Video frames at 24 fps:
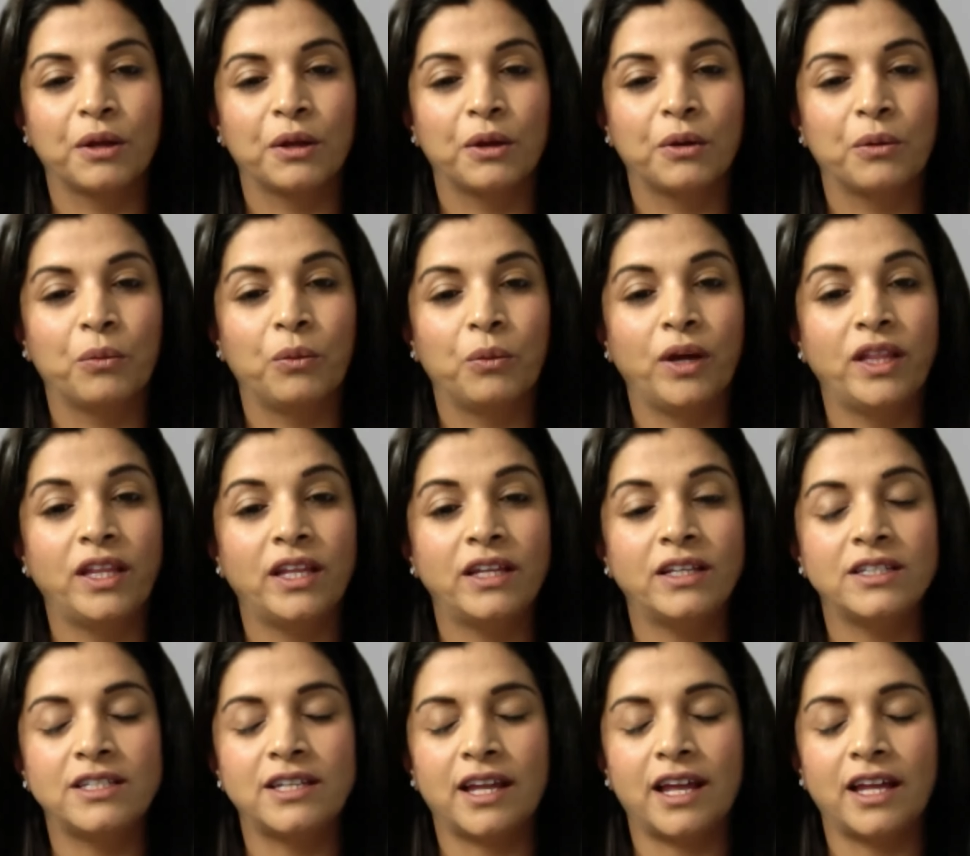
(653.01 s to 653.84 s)
with
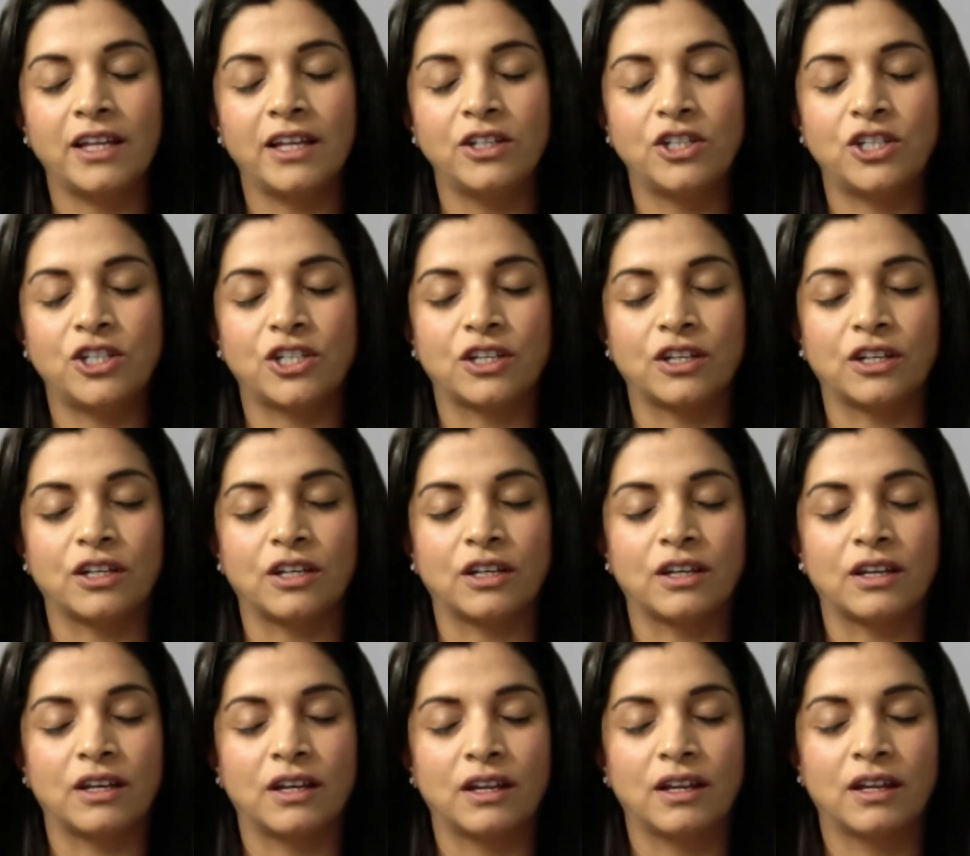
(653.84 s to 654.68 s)
intention
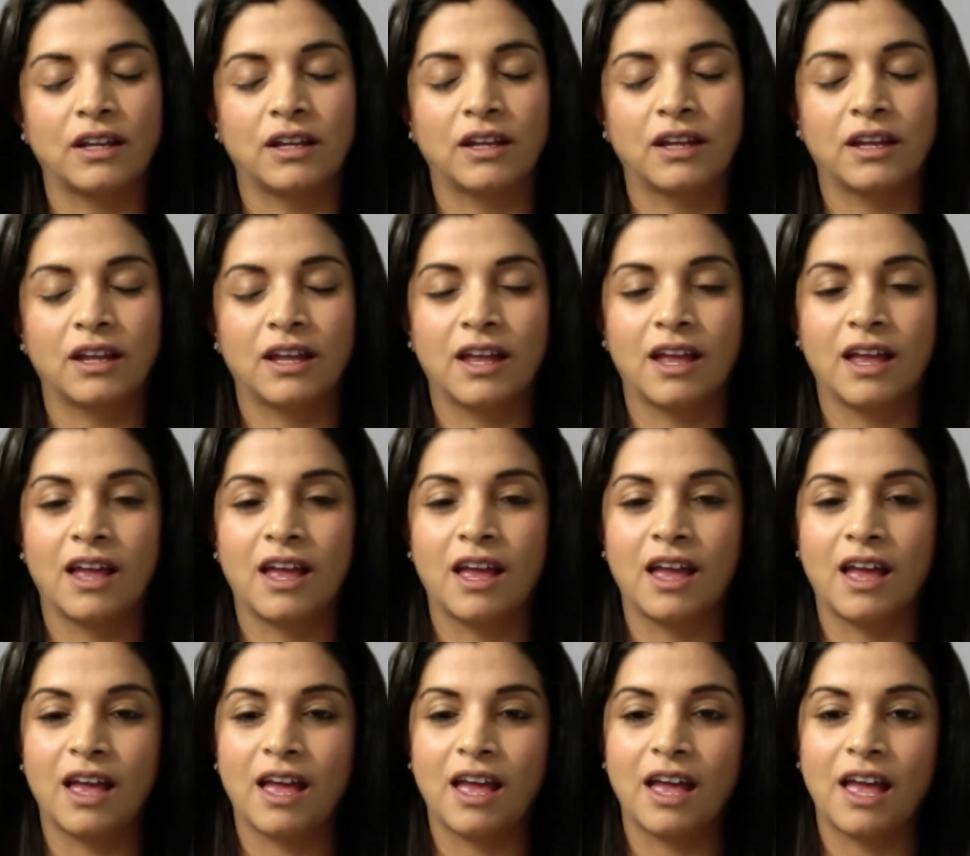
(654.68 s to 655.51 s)

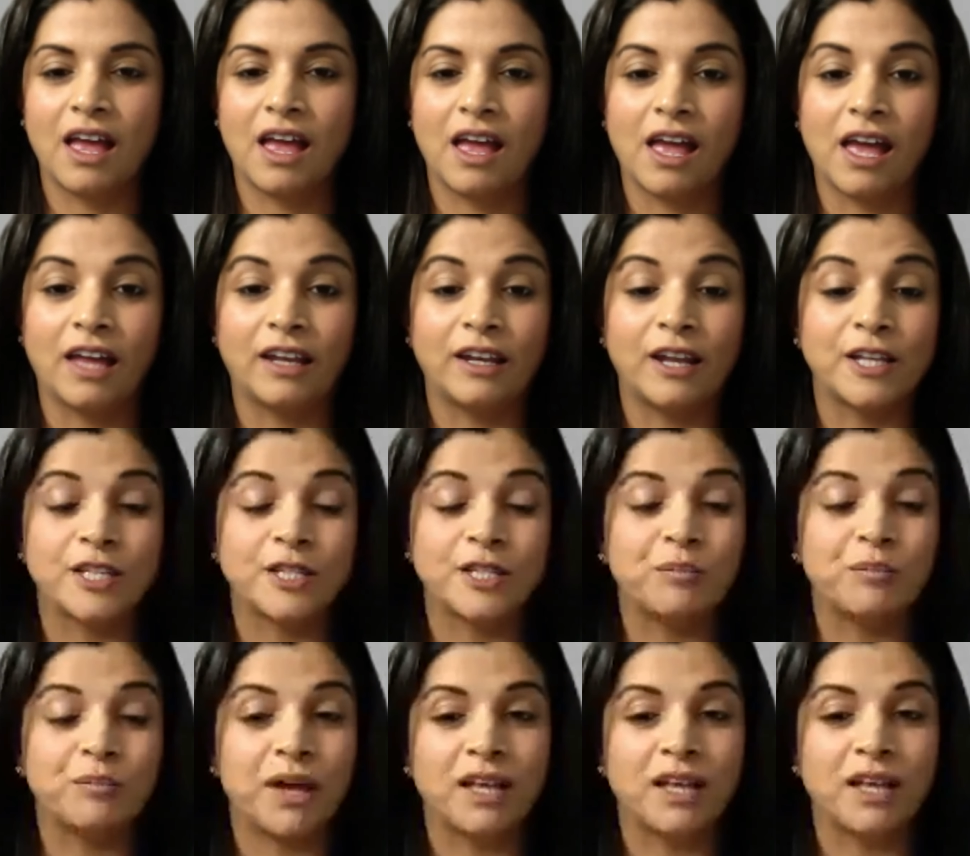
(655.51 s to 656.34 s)
and as
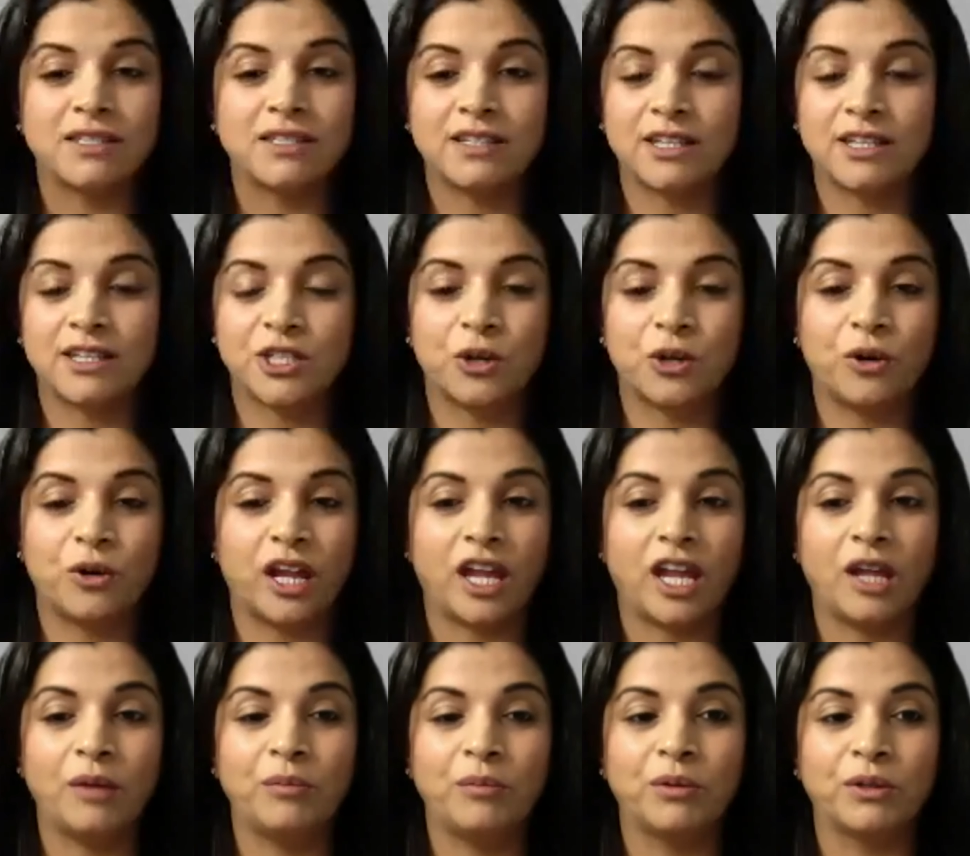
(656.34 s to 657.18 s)
best as you're
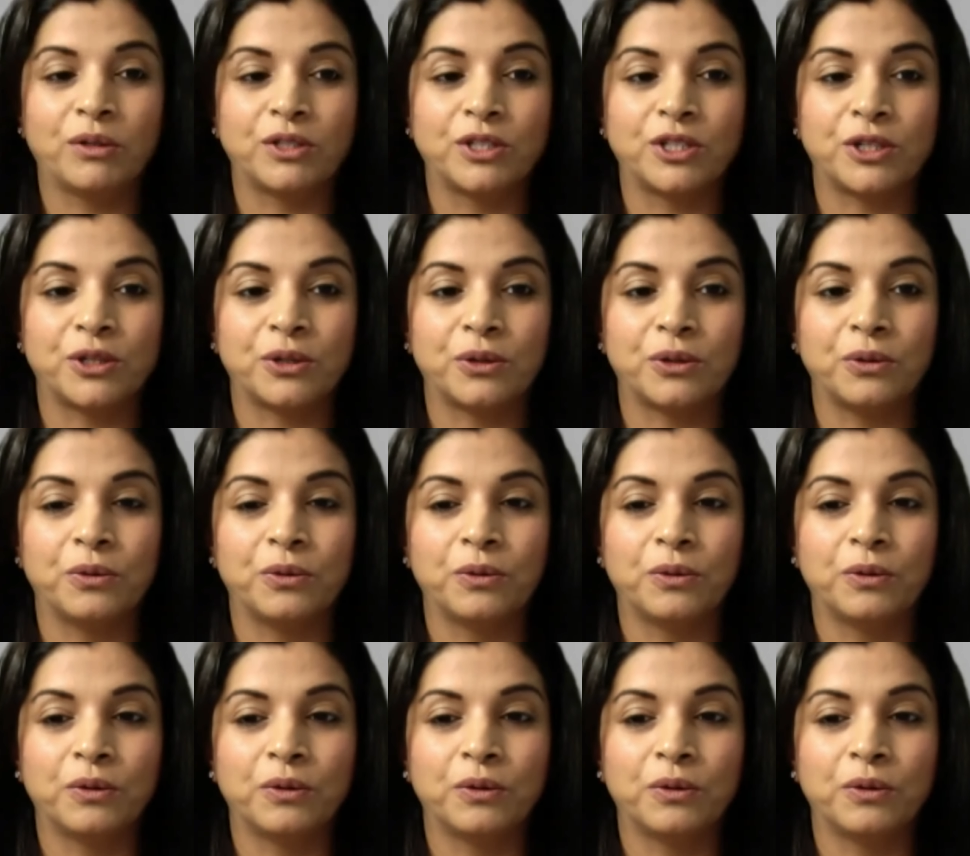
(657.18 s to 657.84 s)
able to,